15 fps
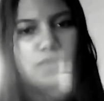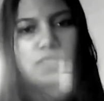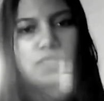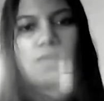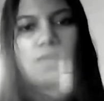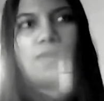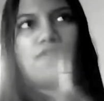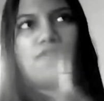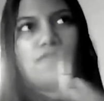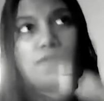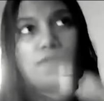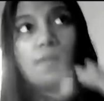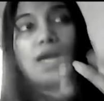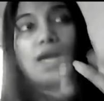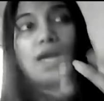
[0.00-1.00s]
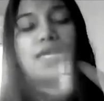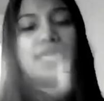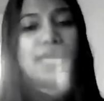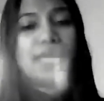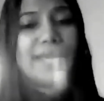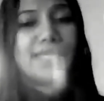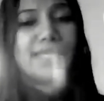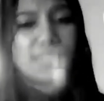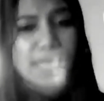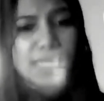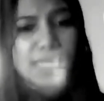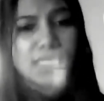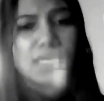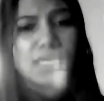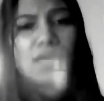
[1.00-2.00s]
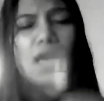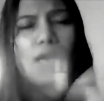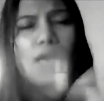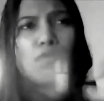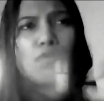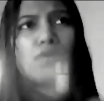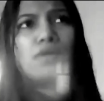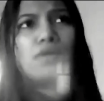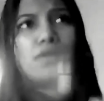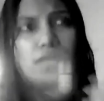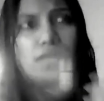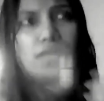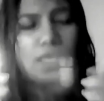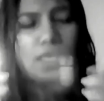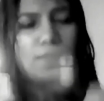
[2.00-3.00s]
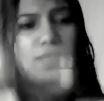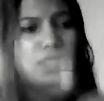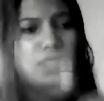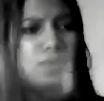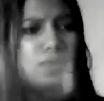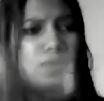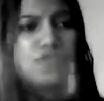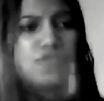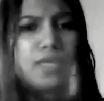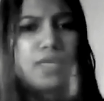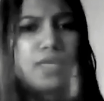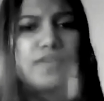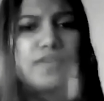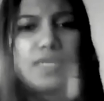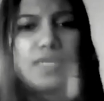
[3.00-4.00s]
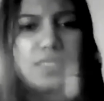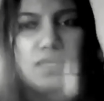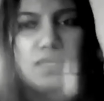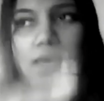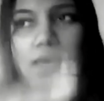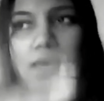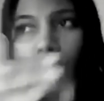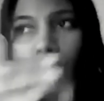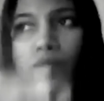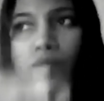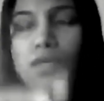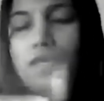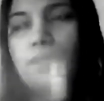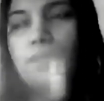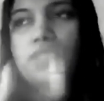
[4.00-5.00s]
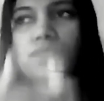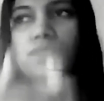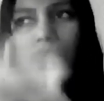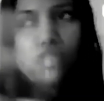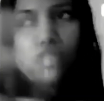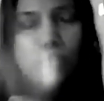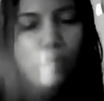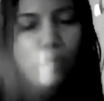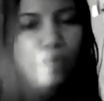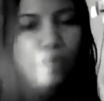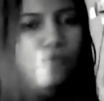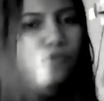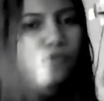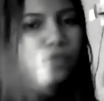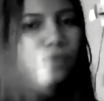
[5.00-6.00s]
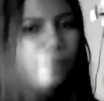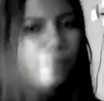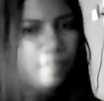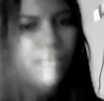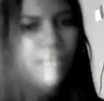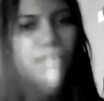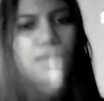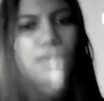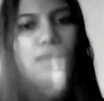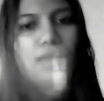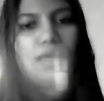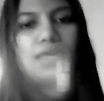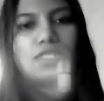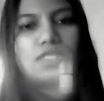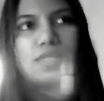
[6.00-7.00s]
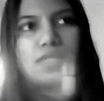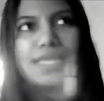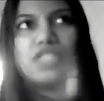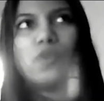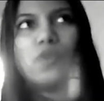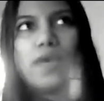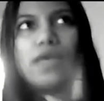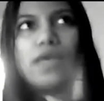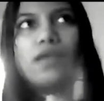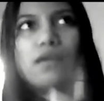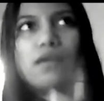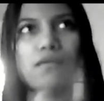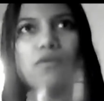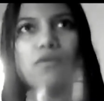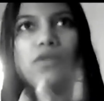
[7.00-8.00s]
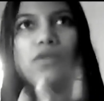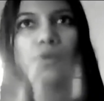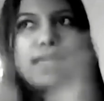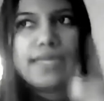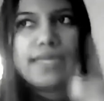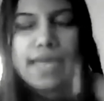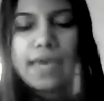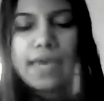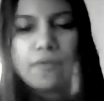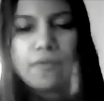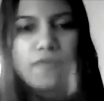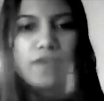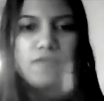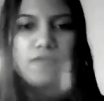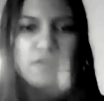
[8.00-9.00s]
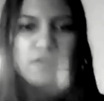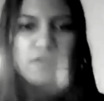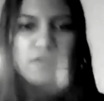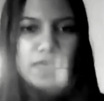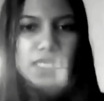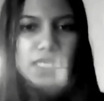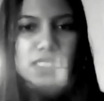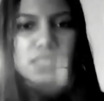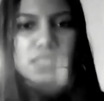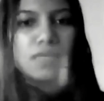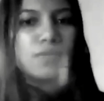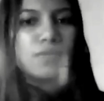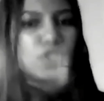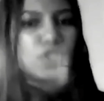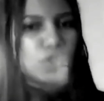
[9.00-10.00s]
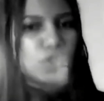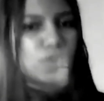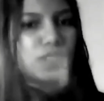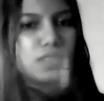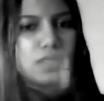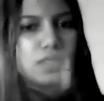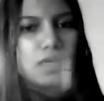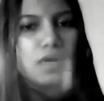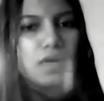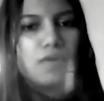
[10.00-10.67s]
For example, if the marketing guy decides, I'm gonna keep this much for the advertising, I'm gonna keep this much only for the PR. So that's where the only time where we faced some issues.